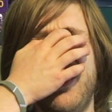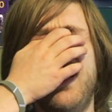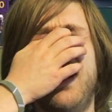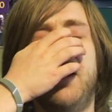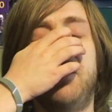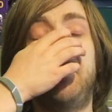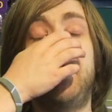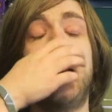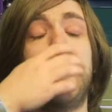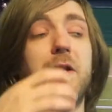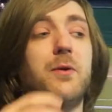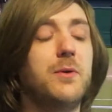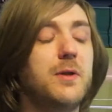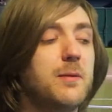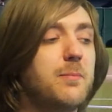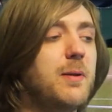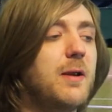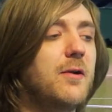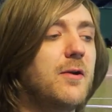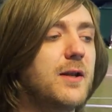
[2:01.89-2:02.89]
A Piano in
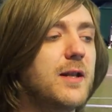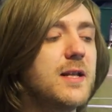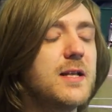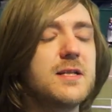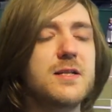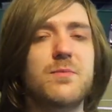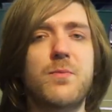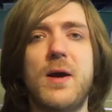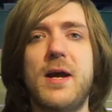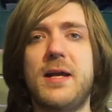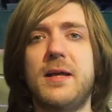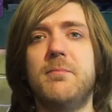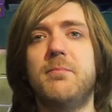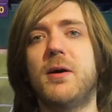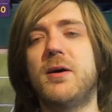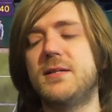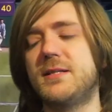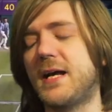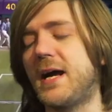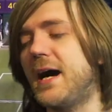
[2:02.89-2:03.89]
the Pyrenees where he
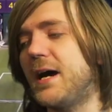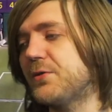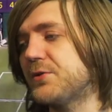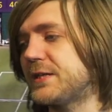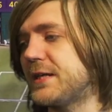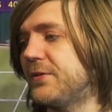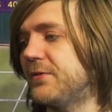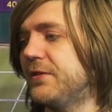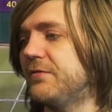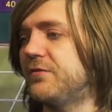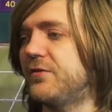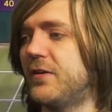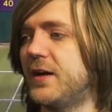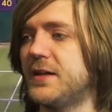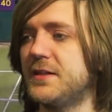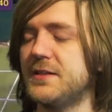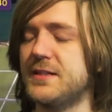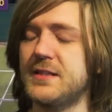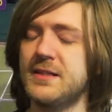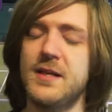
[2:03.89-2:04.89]
buys a house out in
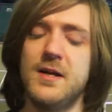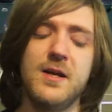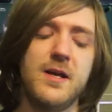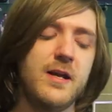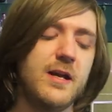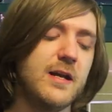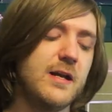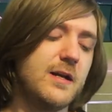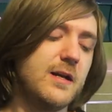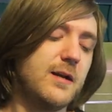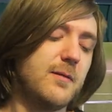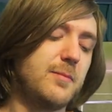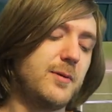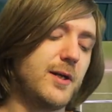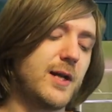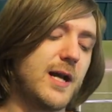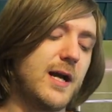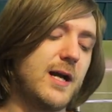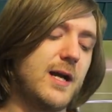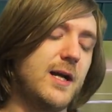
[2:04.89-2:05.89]
France.
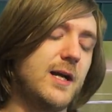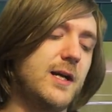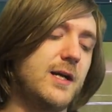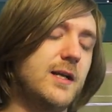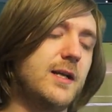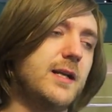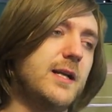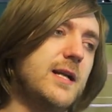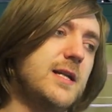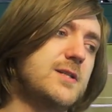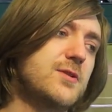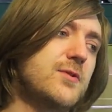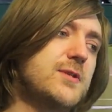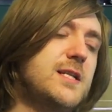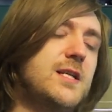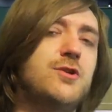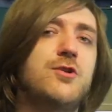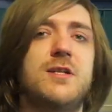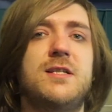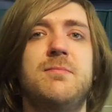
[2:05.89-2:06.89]
But uh, it's
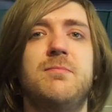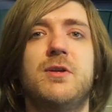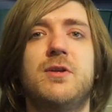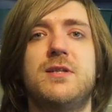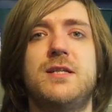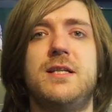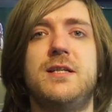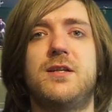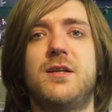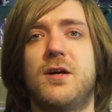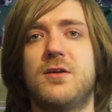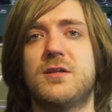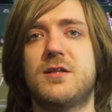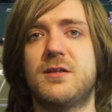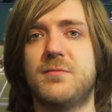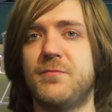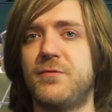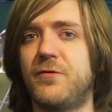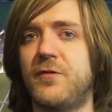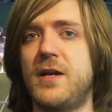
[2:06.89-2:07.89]
always interesting because he dots
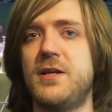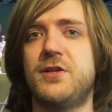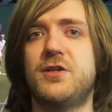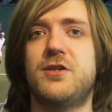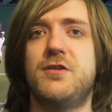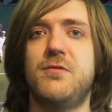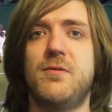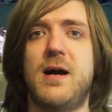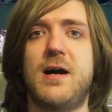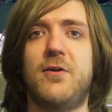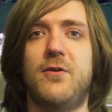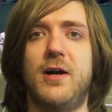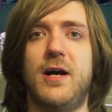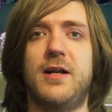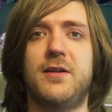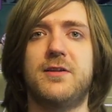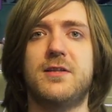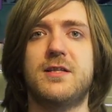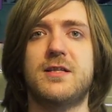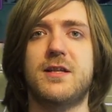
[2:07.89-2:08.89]
some French throughout,
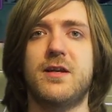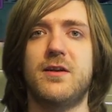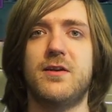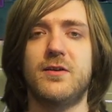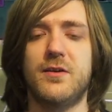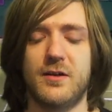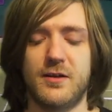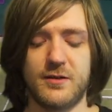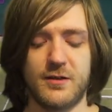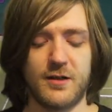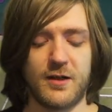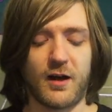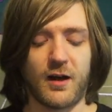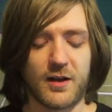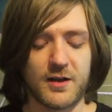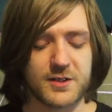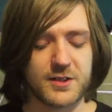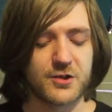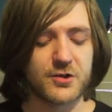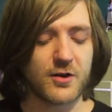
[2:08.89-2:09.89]
and so I
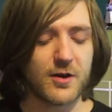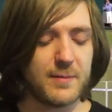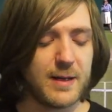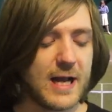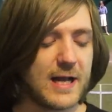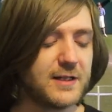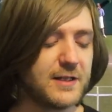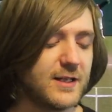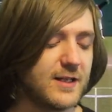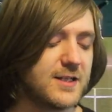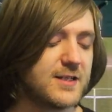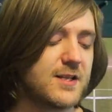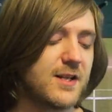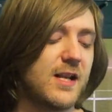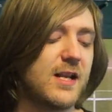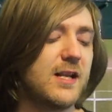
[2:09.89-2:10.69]
like to try my hand at it. So